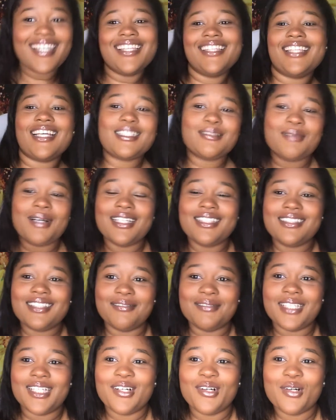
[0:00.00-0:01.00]
That's my
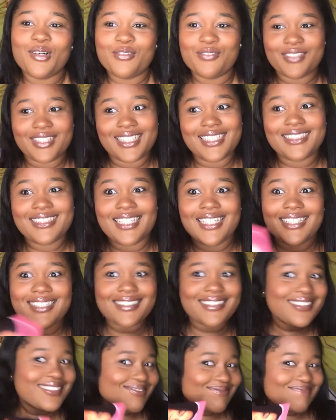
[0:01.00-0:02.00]
thumbnail. Hopefully it
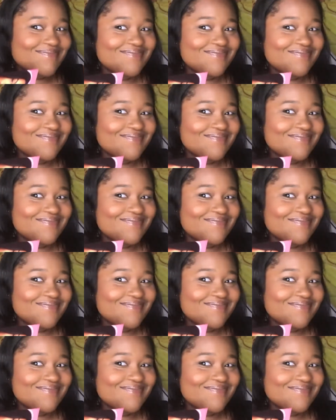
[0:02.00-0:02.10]
takes.